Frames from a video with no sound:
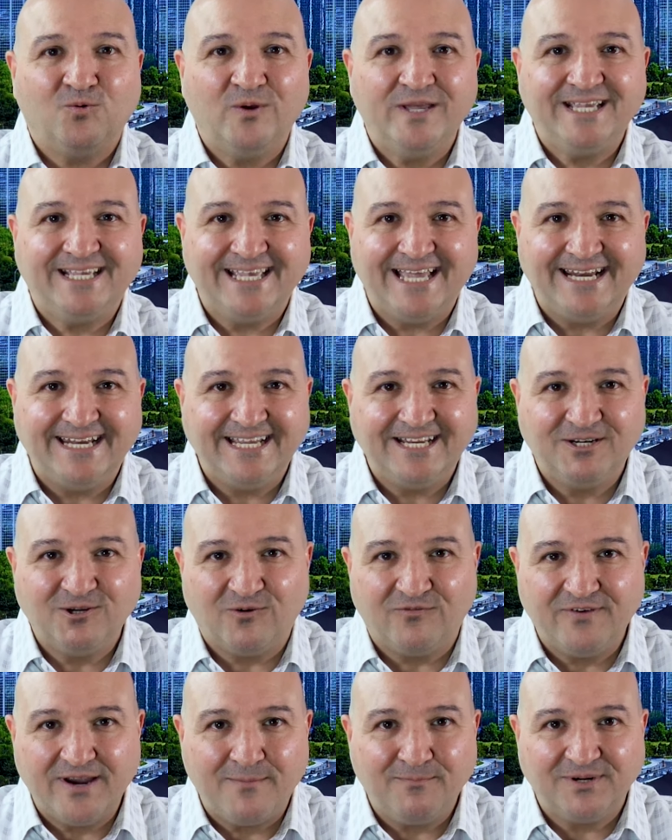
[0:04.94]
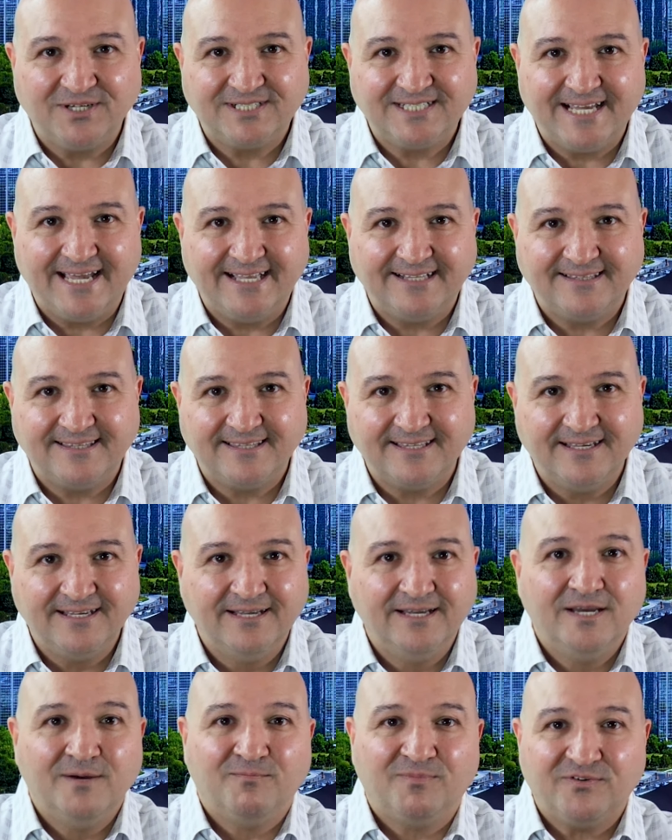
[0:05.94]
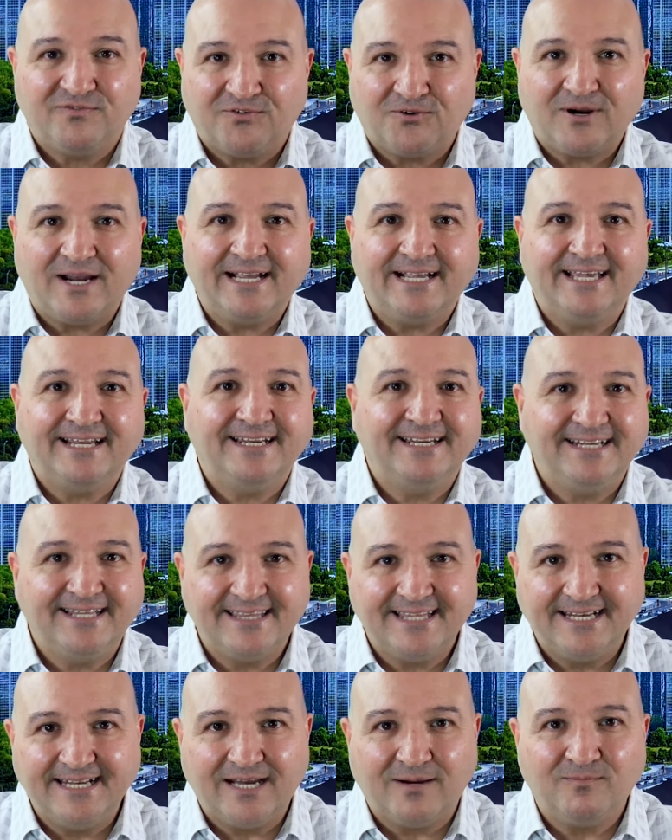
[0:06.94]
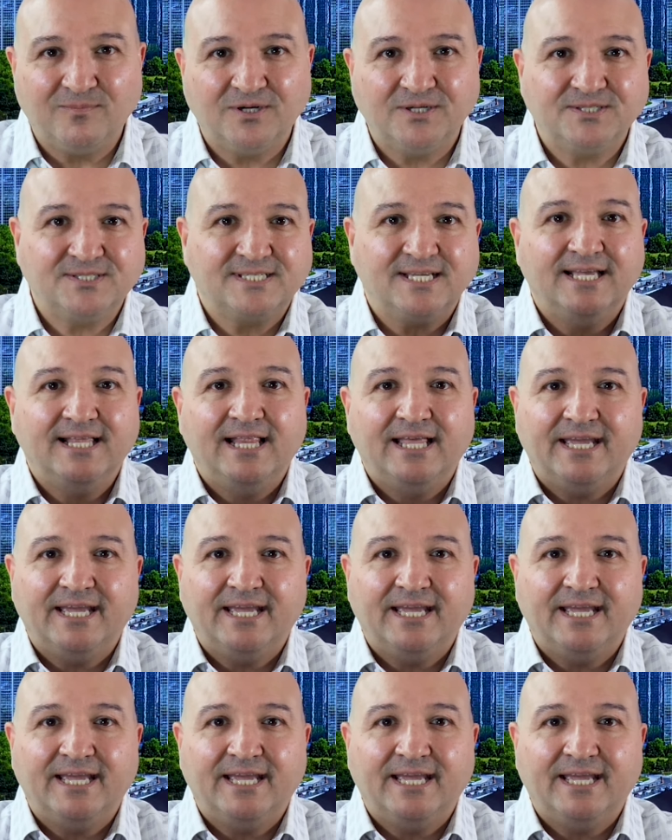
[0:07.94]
week ending November 10th. Before I get into the numbers,